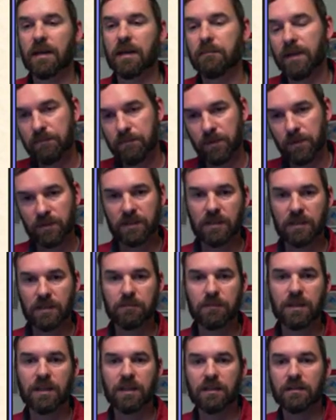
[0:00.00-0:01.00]
that may put
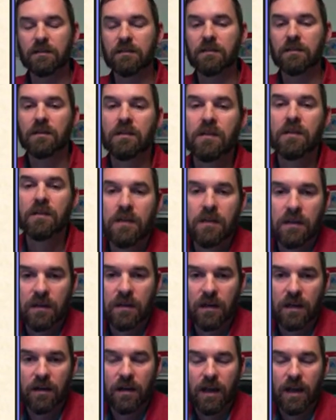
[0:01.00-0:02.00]
them in
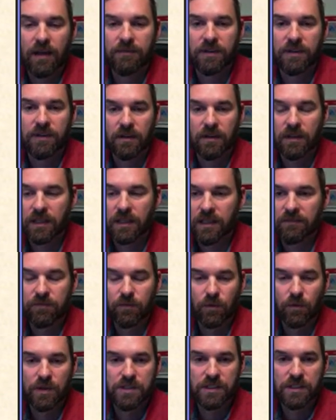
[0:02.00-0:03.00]
uh, having to again
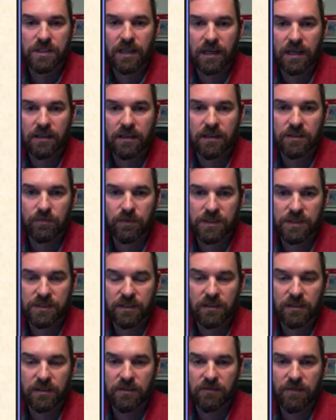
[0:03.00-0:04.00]
forage in kind of these
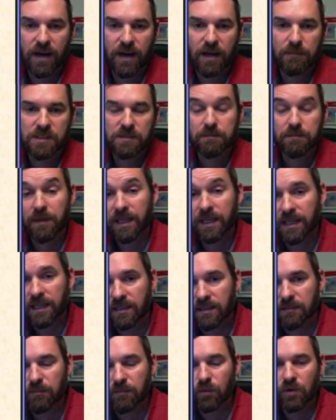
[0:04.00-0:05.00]
riskier environments
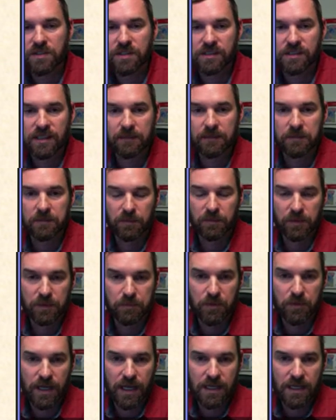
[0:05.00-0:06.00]
making them more susceptible
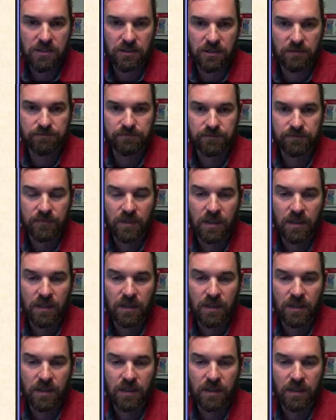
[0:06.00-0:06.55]
to predation